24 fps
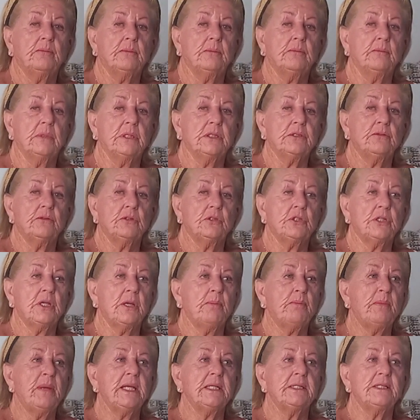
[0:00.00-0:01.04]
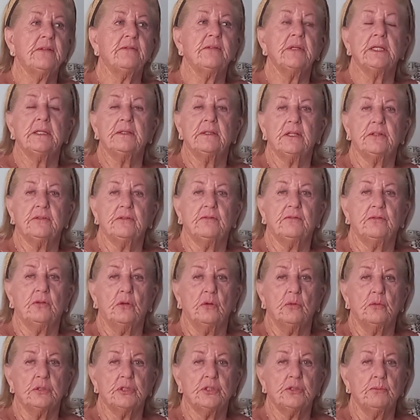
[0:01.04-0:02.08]
but she appeared to think that the
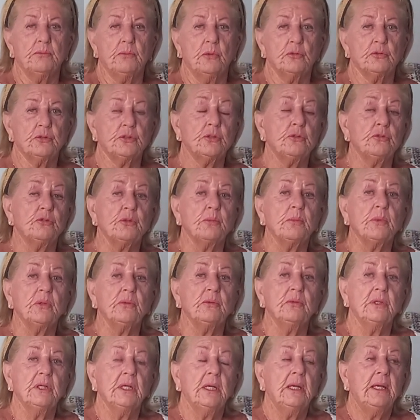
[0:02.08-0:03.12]
floor was more suitable.